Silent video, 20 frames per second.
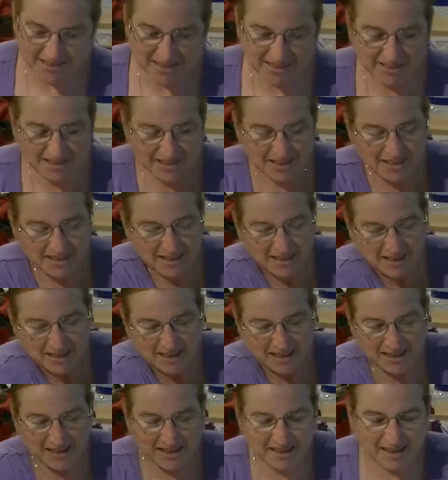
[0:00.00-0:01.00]
such a neat
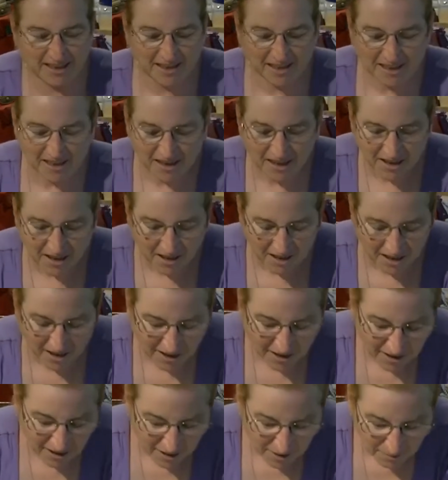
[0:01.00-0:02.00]
idea.
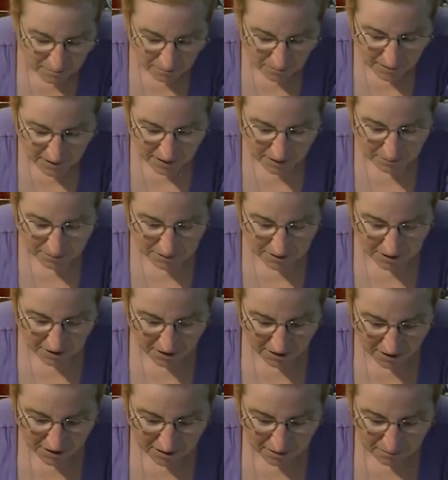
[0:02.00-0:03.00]
Keeps it
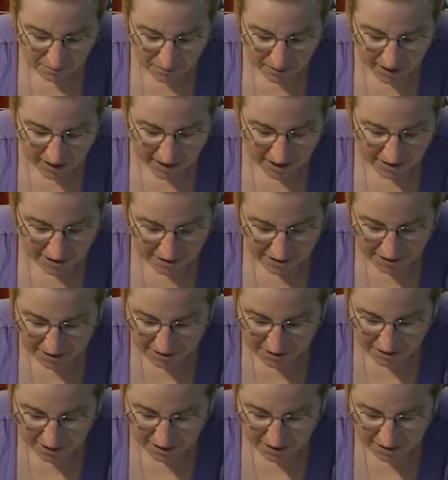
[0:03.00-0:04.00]
all compact
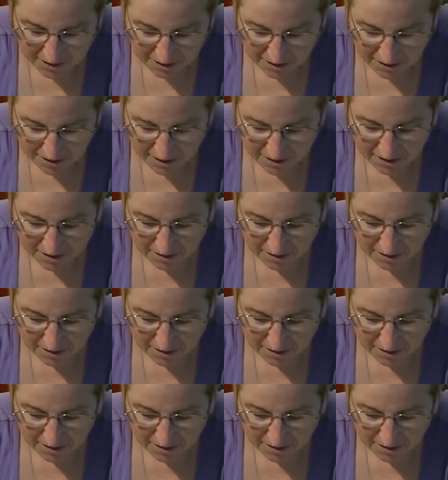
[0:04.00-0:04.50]
and